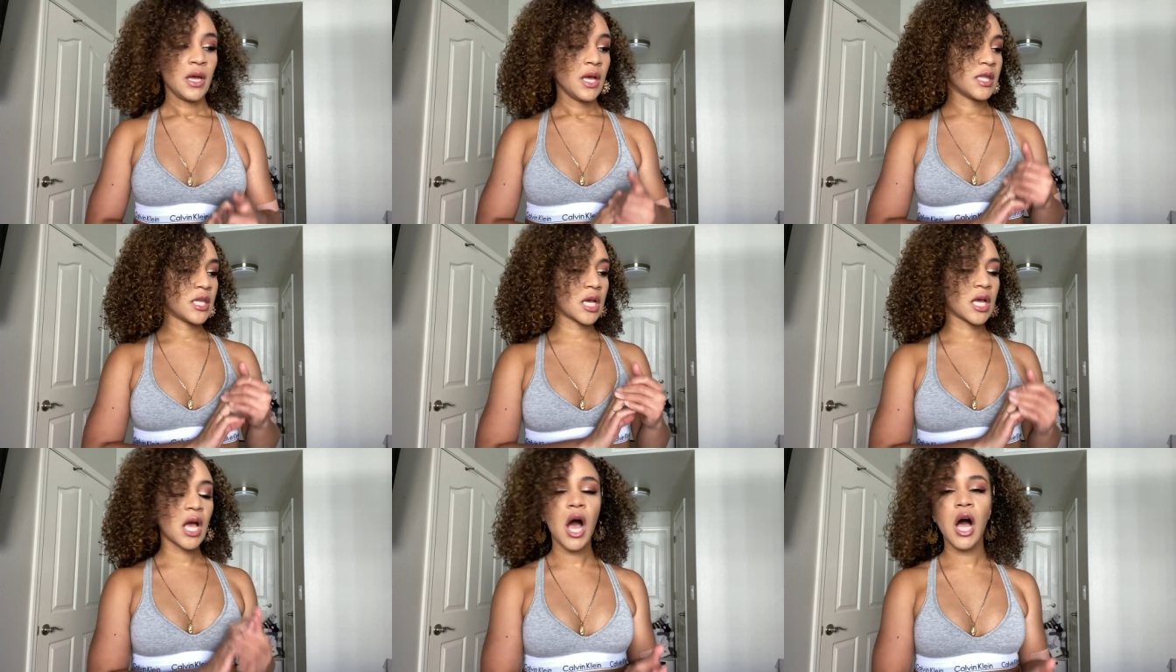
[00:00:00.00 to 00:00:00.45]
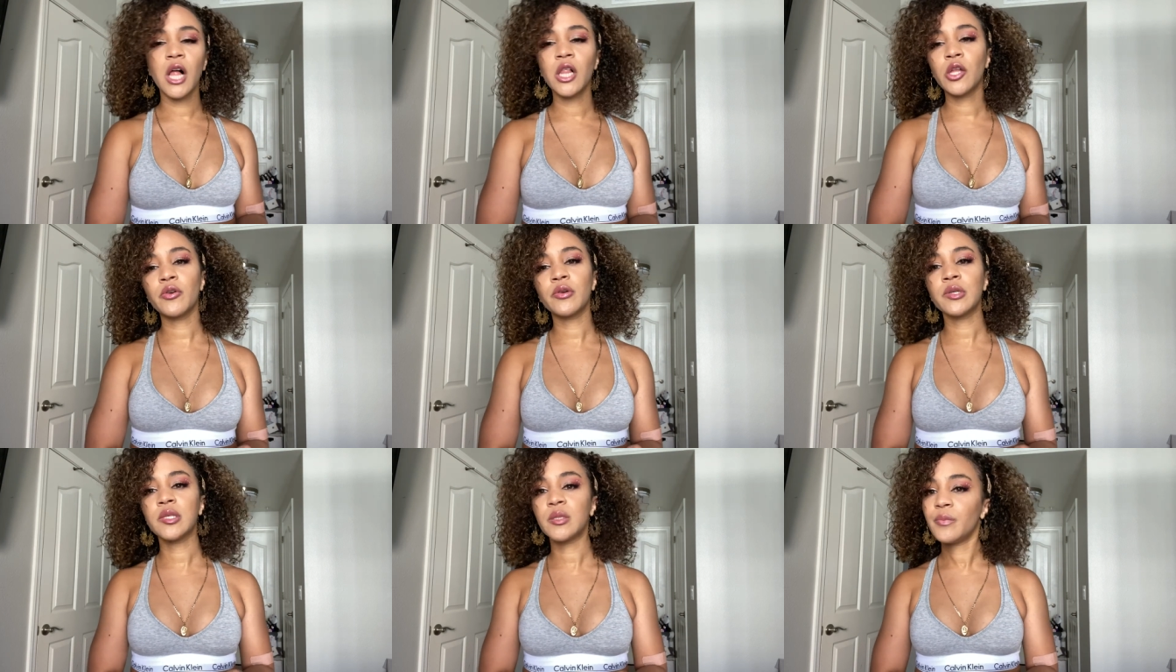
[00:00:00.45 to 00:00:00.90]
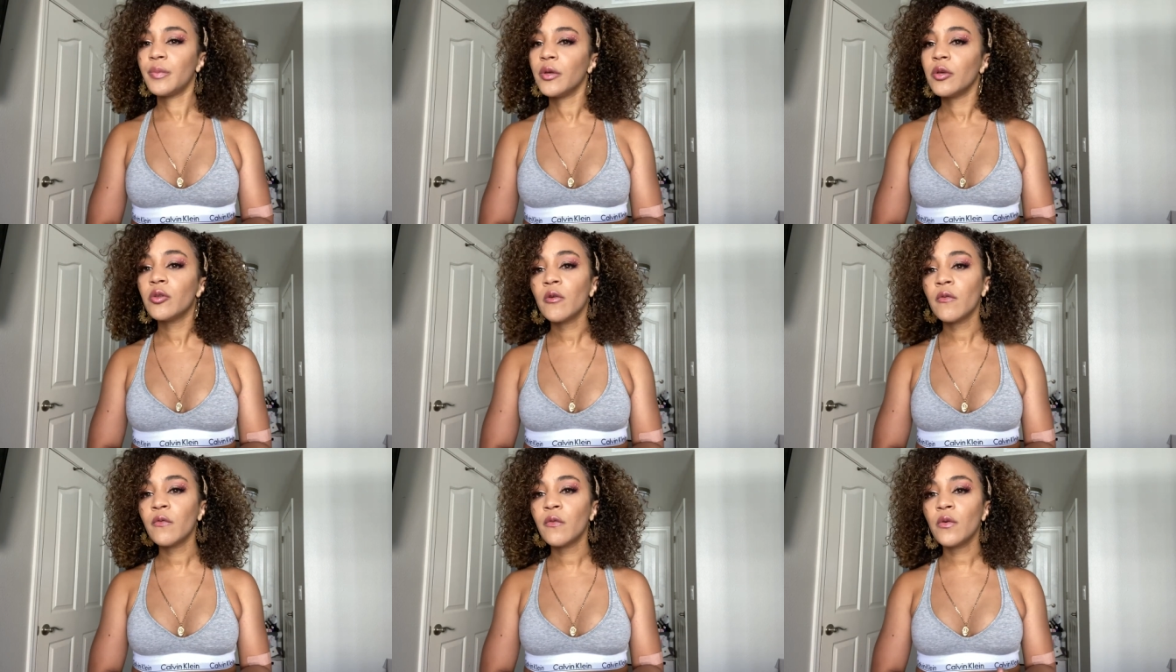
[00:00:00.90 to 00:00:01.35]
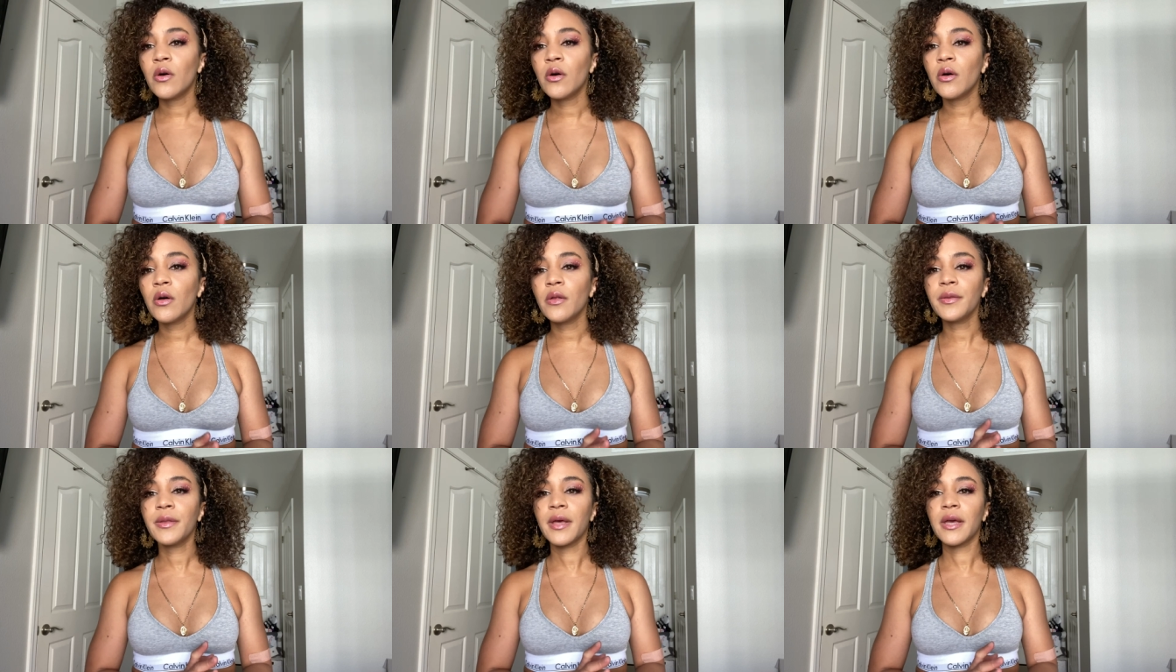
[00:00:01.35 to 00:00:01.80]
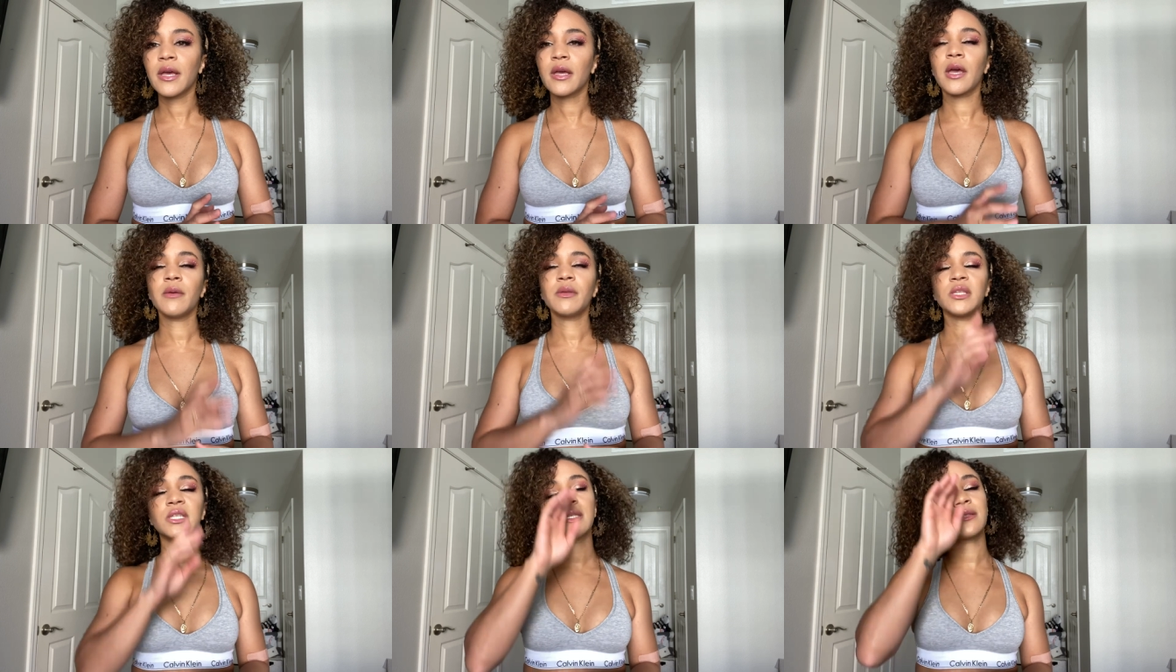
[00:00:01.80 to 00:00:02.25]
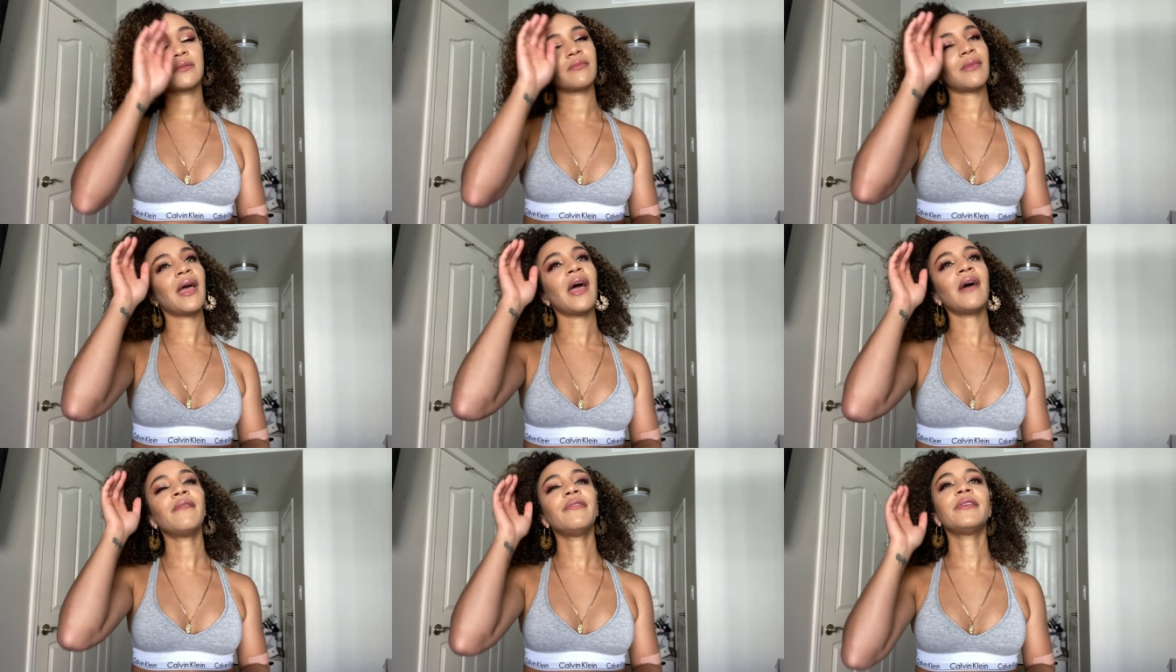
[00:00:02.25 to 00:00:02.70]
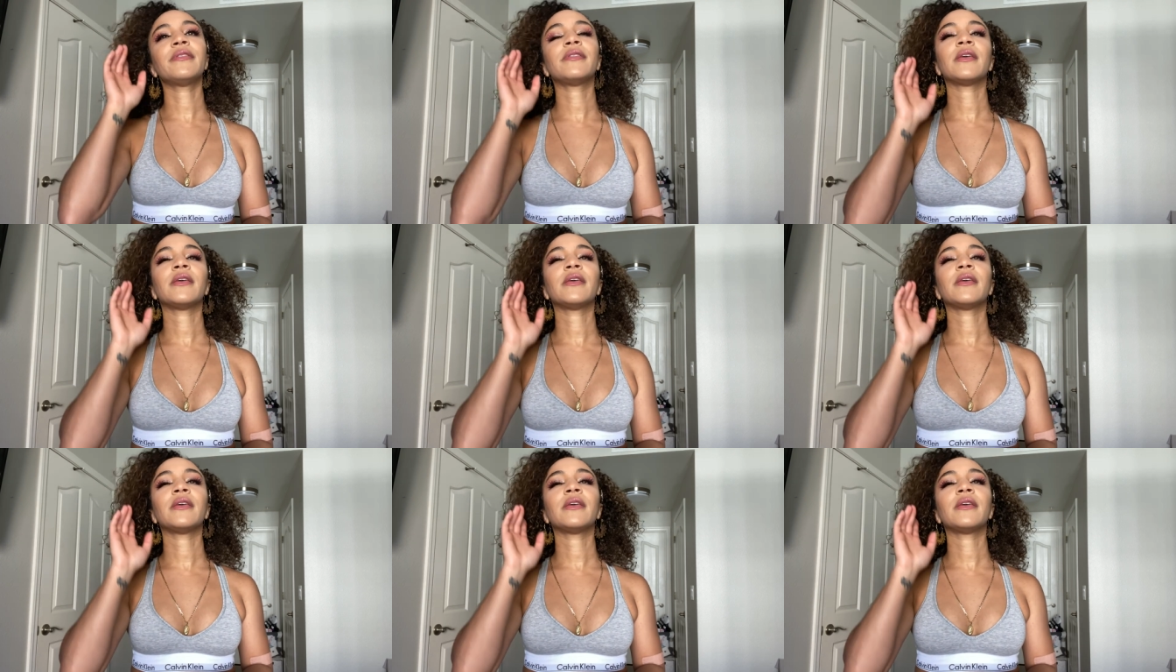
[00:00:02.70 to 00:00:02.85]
The color is beautiful. Like I just I have a